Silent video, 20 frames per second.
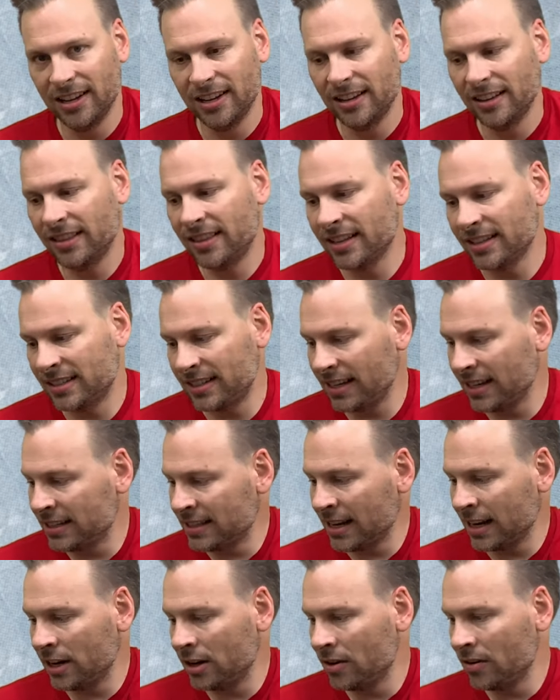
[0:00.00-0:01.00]
This is
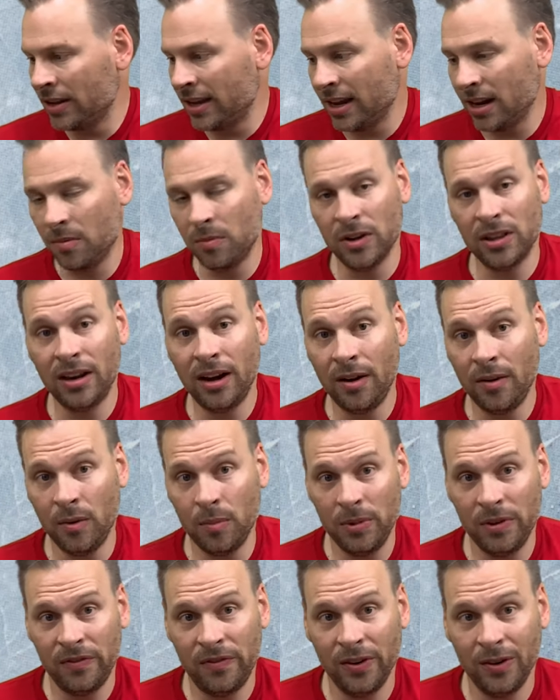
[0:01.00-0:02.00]
a new camera that I will
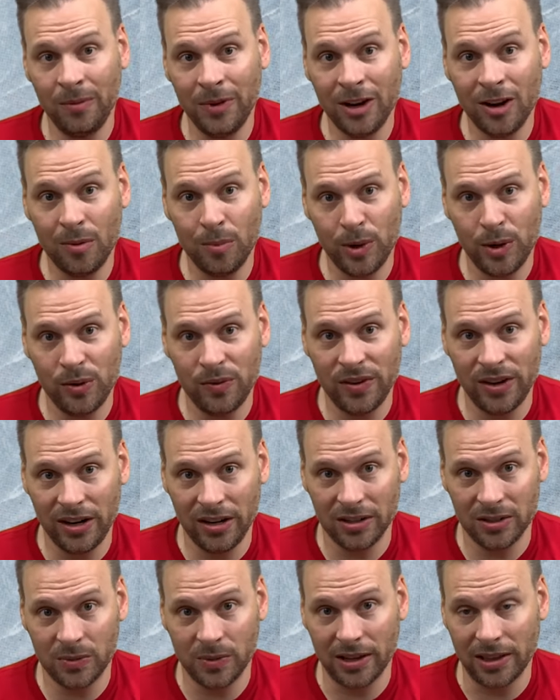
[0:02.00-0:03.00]
be filming all my new
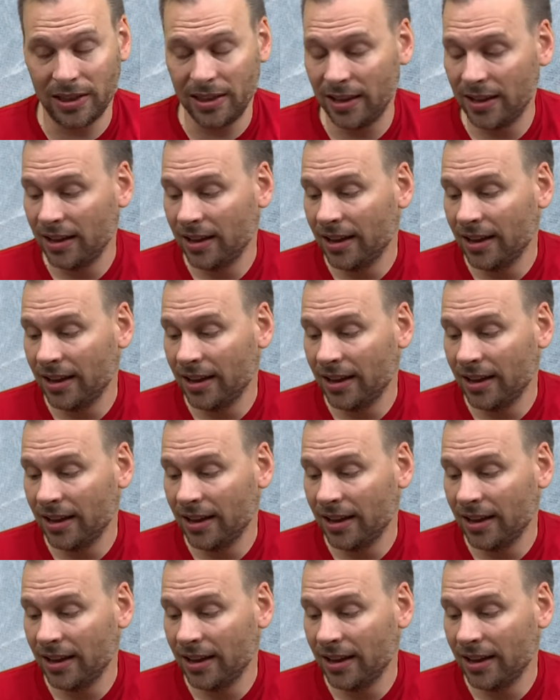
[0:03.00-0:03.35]
videos with.